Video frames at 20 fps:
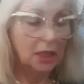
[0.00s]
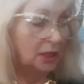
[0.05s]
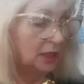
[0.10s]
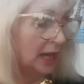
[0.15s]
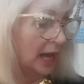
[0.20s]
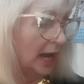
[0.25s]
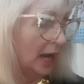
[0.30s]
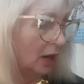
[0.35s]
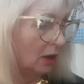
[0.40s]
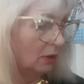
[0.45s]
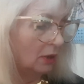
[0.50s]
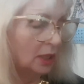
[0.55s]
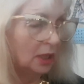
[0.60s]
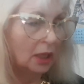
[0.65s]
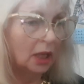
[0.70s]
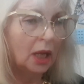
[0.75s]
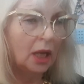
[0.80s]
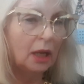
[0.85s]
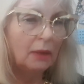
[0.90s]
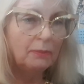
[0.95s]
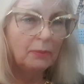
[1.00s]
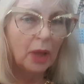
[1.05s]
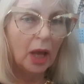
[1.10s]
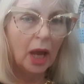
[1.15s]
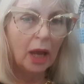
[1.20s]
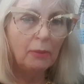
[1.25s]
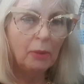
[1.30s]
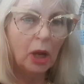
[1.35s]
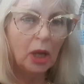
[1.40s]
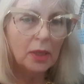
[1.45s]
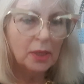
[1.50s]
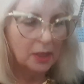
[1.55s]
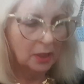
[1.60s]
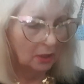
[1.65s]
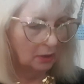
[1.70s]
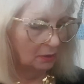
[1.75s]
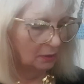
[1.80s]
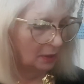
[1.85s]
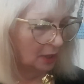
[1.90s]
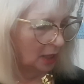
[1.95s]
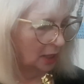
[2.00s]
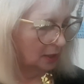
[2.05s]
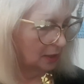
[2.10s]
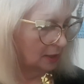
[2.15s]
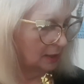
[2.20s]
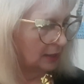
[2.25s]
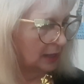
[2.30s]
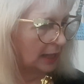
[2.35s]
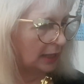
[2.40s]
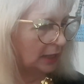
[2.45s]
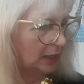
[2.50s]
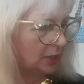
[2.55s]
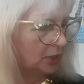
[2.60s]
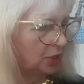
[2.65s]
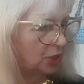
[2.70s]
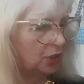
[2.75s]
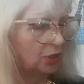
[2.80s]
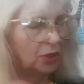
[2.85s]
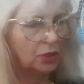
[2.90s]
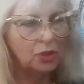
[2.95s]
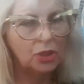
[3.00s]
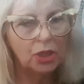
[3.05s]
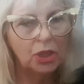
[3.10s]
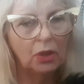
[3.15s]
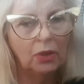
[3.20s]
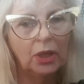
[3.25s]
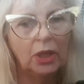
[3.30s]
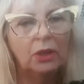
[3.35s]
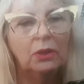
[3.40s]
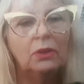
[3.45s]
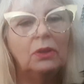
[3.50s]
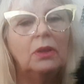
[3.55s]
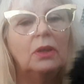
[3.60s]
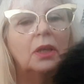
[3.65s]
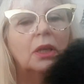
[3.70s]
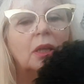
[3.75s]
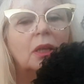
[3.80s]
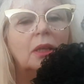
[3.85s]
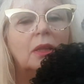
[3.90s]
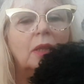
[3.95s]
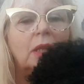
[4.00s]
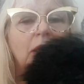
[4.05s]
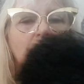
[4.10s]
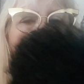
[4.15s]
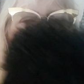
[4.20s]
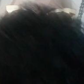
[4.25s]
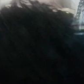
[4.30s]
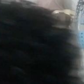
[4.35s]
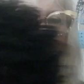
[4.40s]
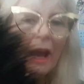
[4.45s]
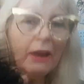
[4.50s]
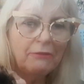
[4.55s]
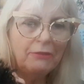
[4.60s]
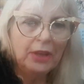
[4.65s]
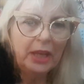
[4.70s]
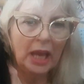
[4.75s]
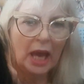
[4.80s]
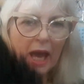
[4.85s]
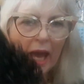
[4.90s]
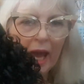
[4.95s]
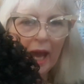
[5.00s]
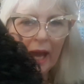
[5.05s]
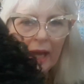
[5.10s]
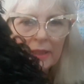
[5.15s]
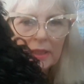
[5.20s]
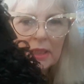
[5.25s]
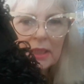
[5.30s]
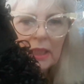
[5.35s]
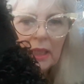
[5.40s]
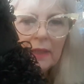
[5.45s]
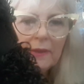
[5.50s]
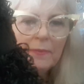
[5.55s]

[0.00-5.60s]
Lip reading: Now, I'm also excited to show you this raffia hat.